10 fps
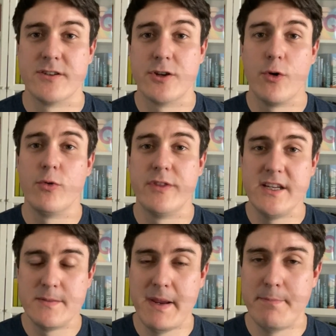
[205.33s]
So
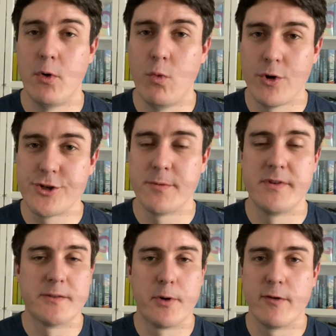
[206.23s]
these people worship
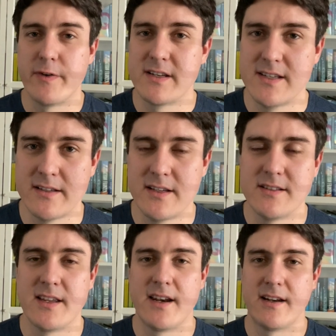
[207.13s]
this perfect
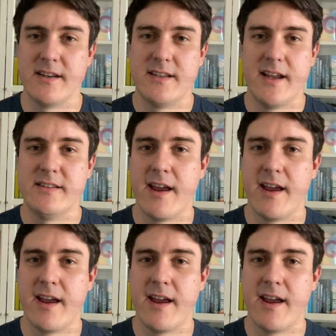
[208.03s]
sentence that contains